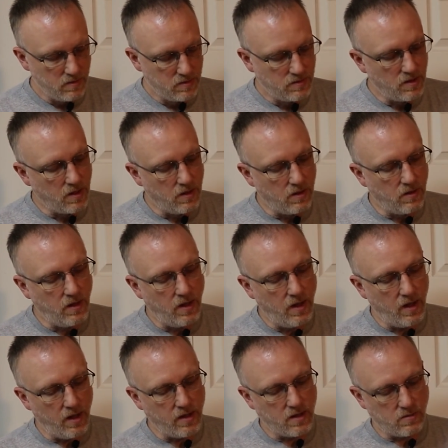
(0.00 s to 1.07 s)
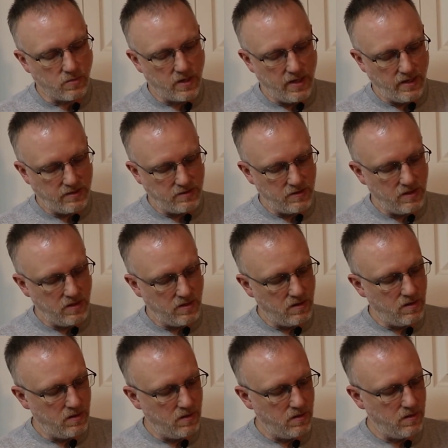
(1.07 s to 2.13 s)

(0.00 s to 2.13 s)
So I am guessing